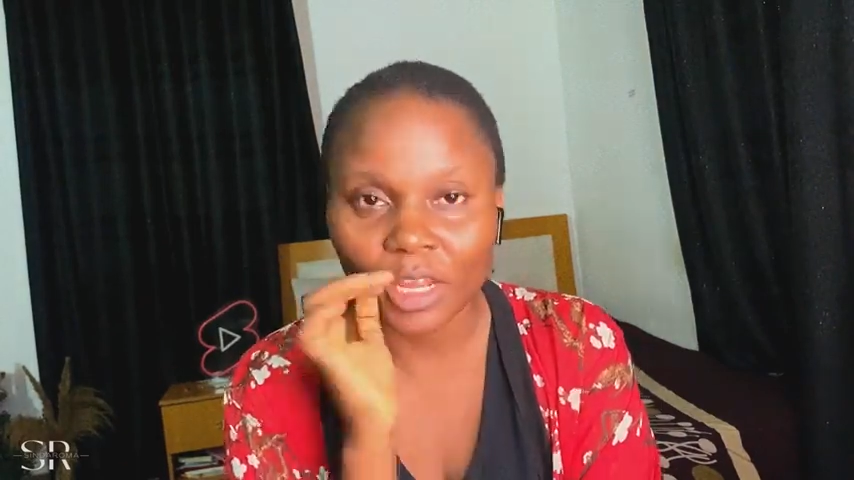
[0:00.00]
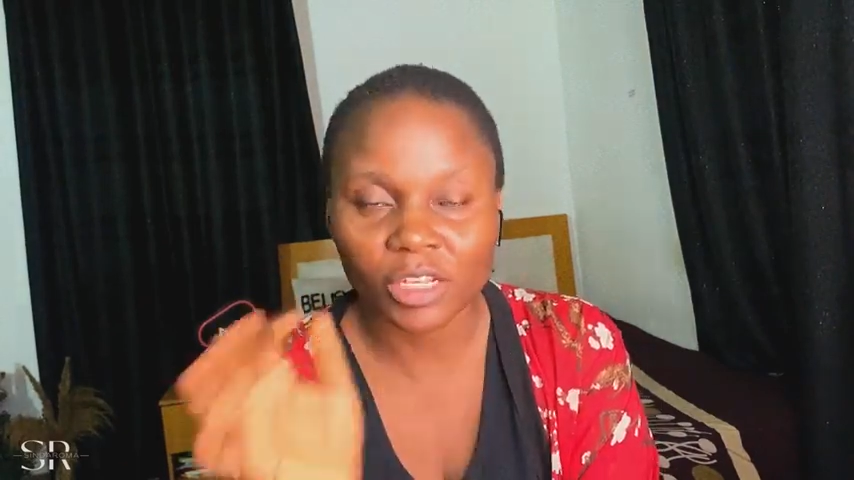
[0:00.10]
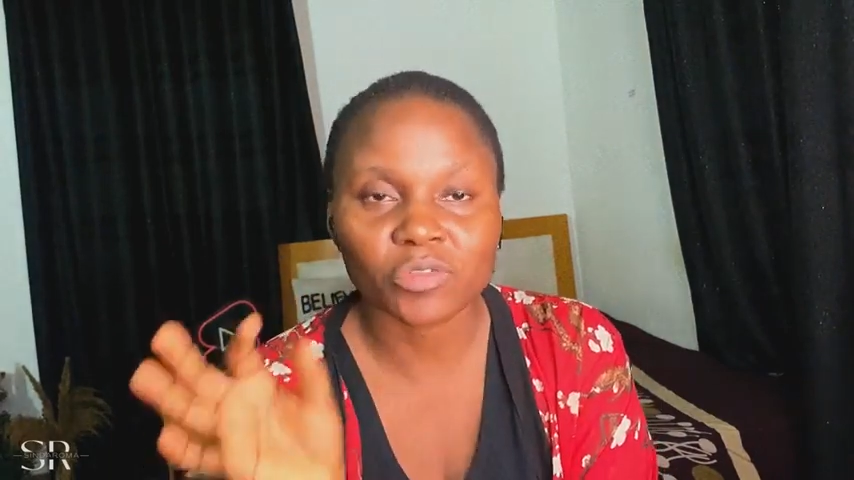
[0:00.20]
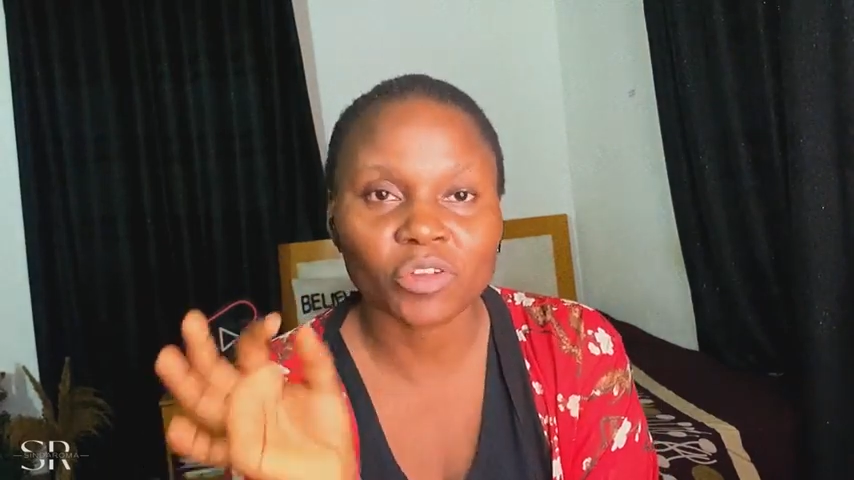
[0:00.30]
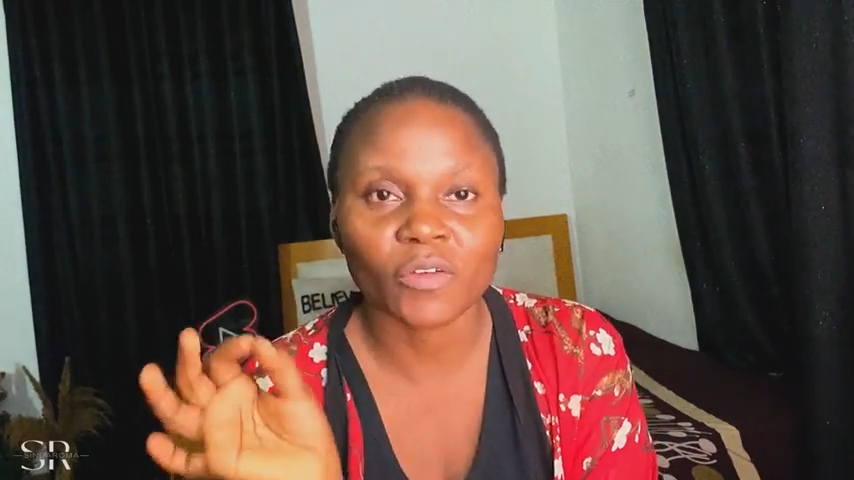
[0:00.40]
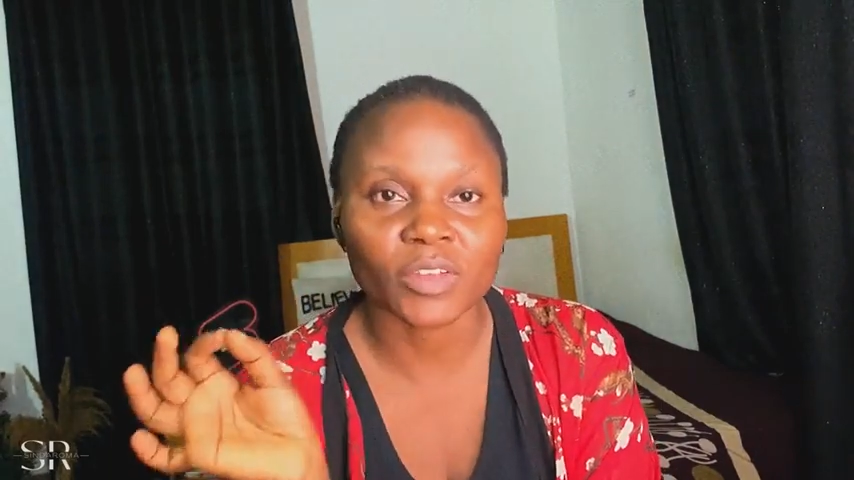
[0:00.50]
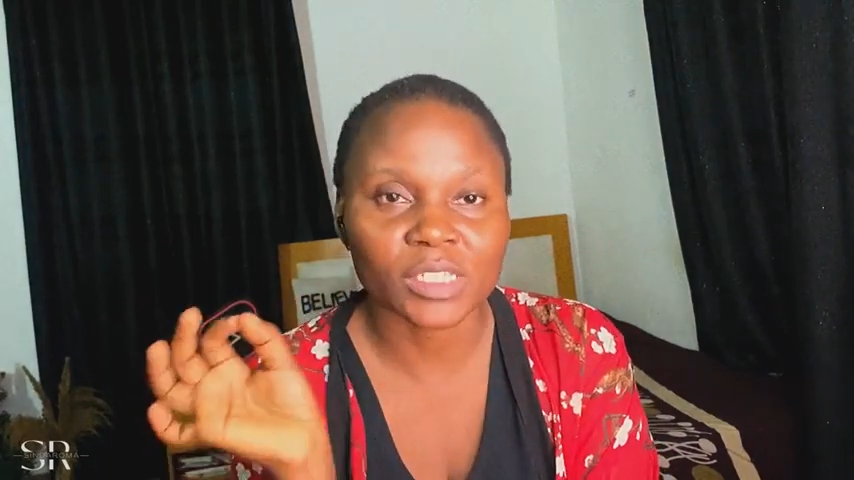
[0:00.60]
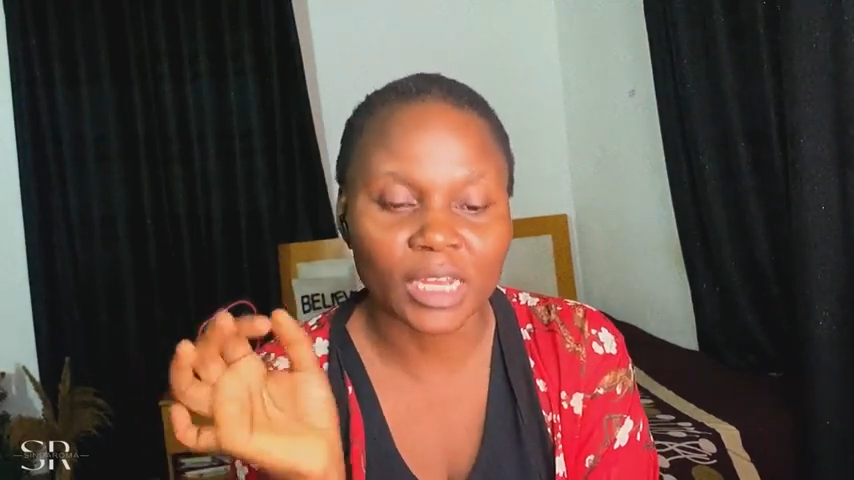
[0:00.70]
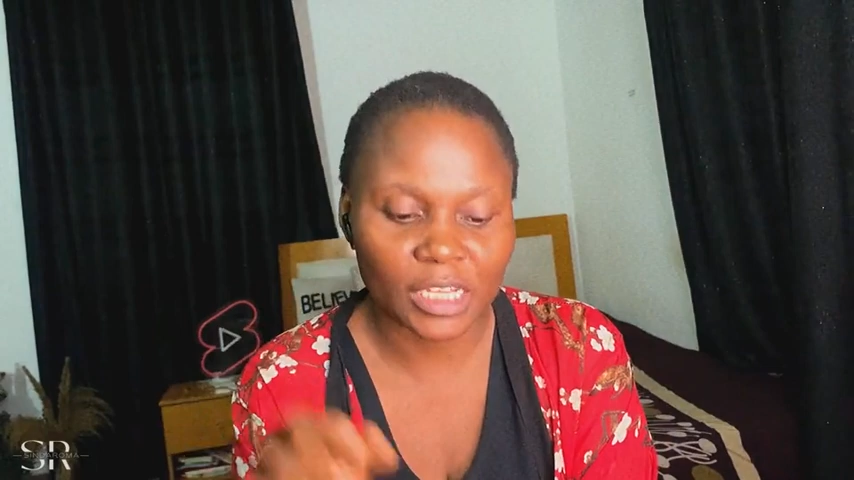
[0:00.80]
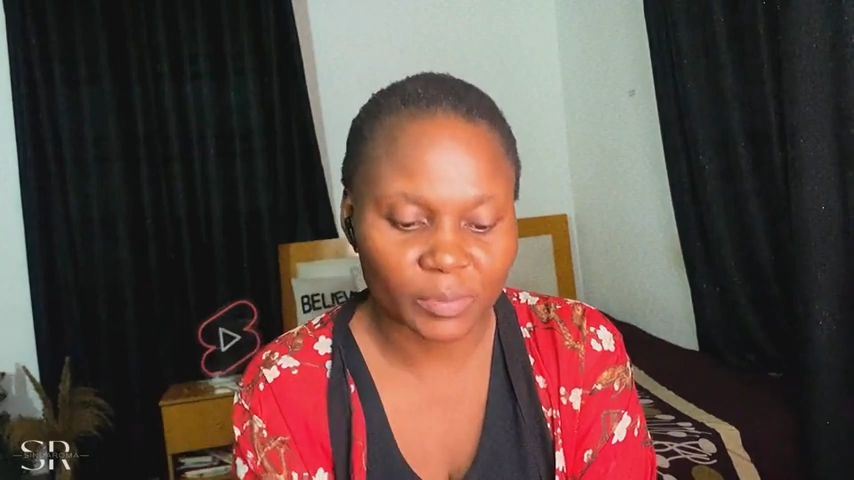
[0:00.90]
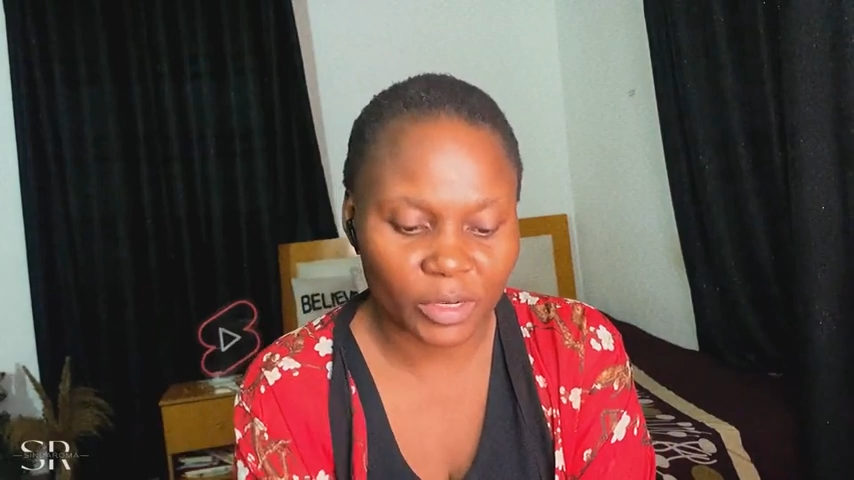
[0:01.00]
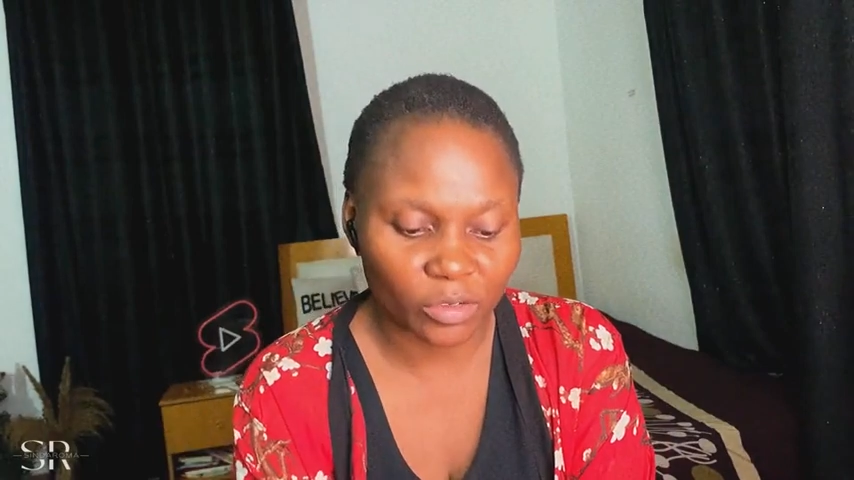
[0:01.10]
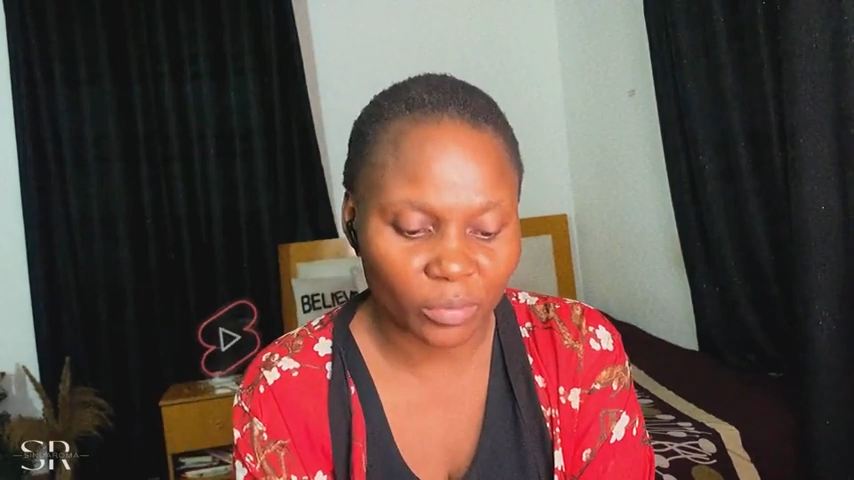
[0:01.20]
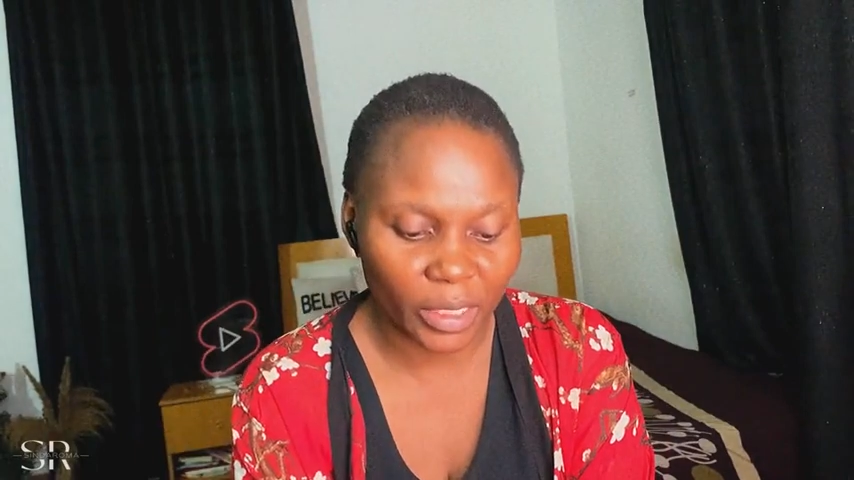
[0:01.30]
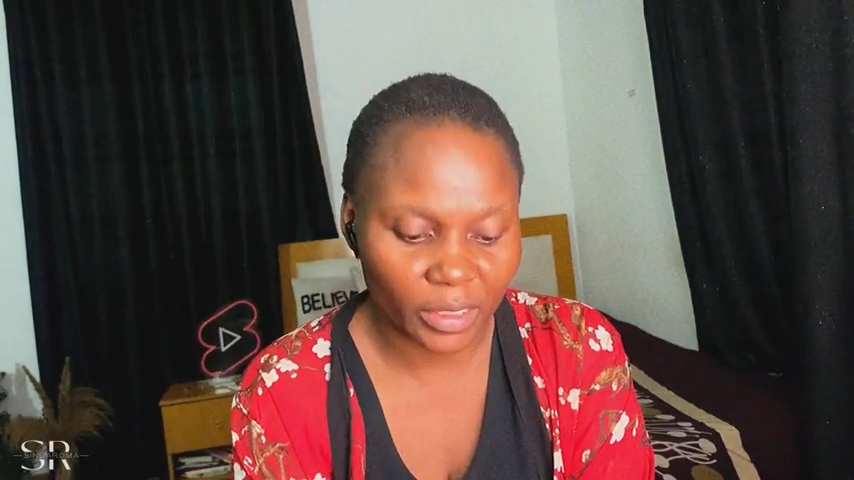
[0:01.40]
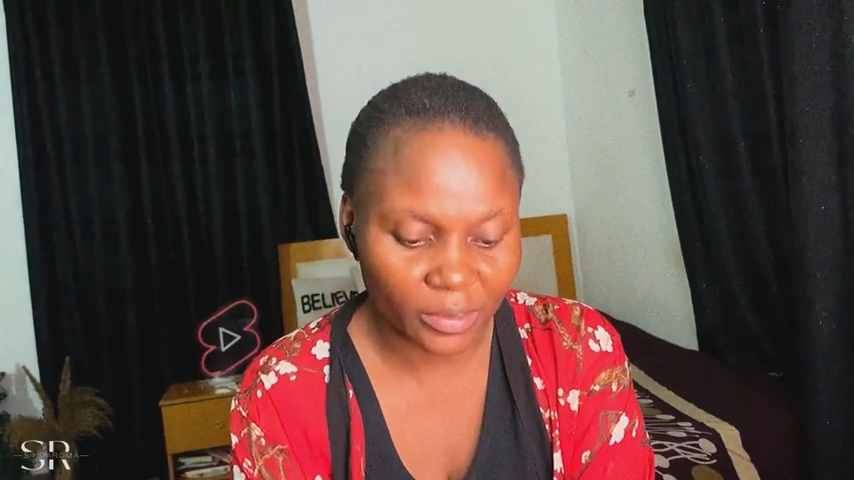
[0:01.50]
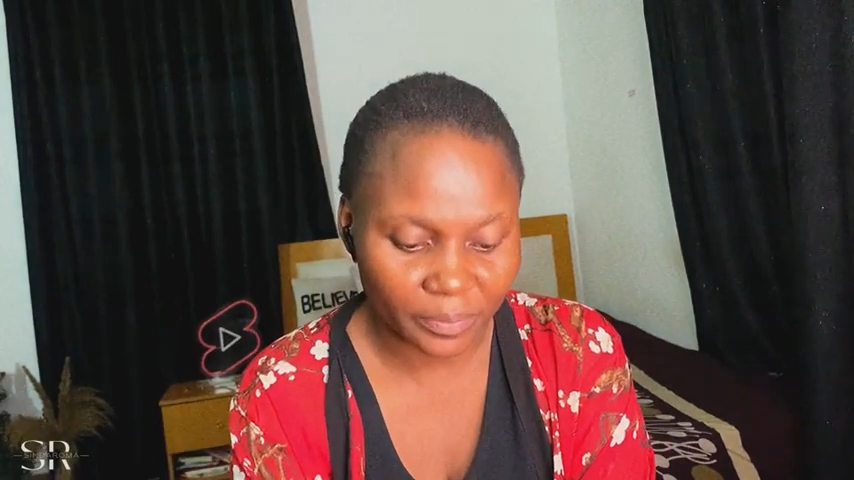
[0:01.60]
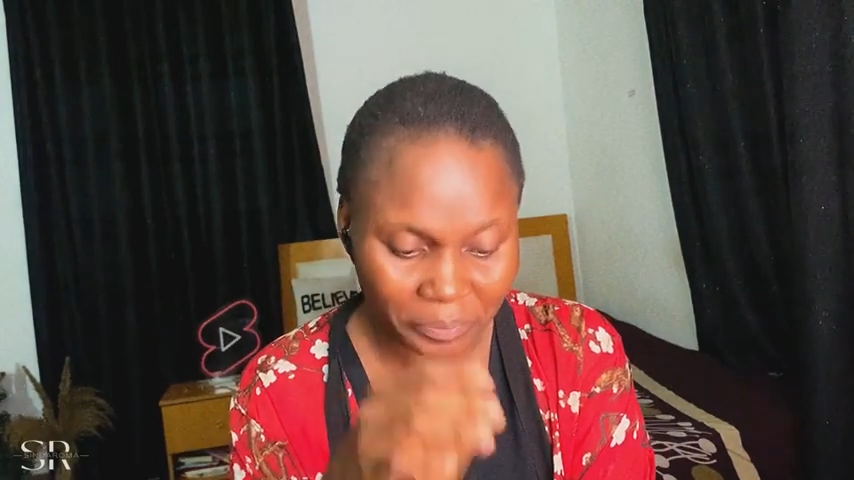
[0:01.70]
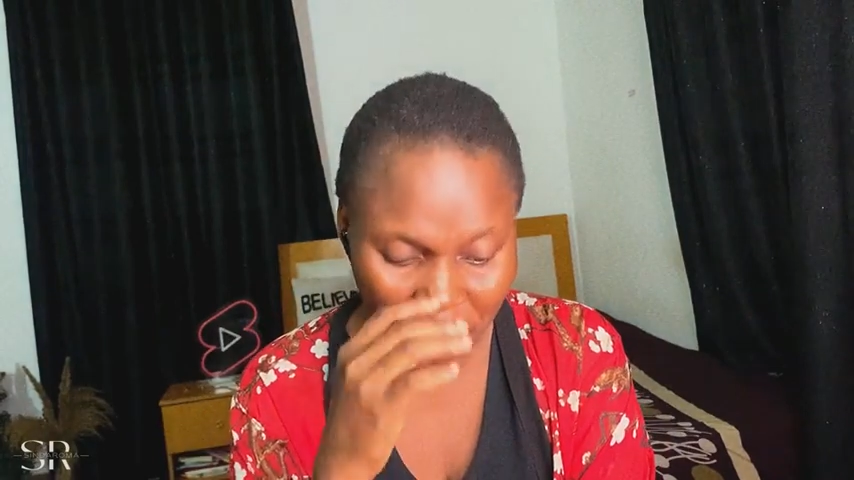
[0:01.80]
history of the star spangled banner